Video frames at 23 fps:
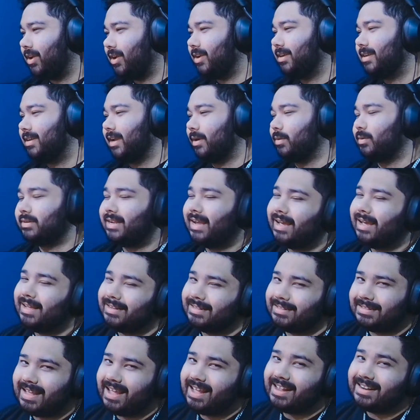okay, well
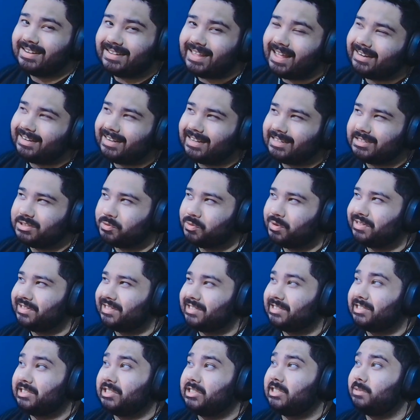that gets rid of the
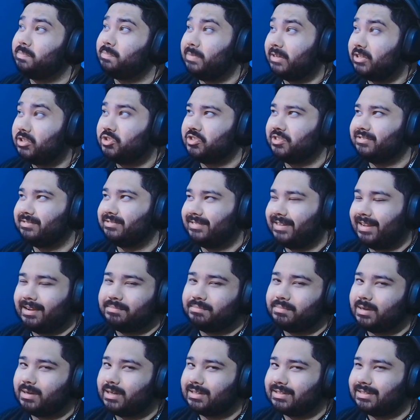suspicion then,
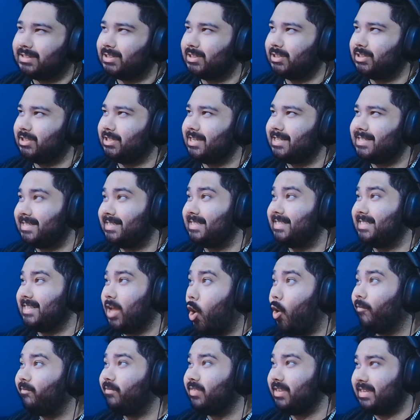because it's
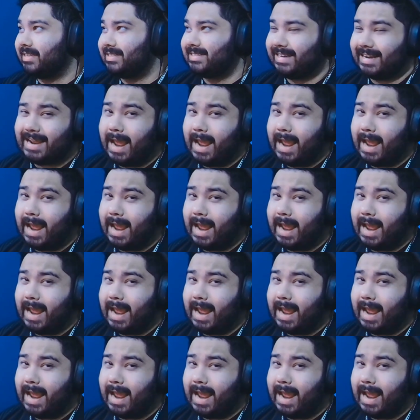obviously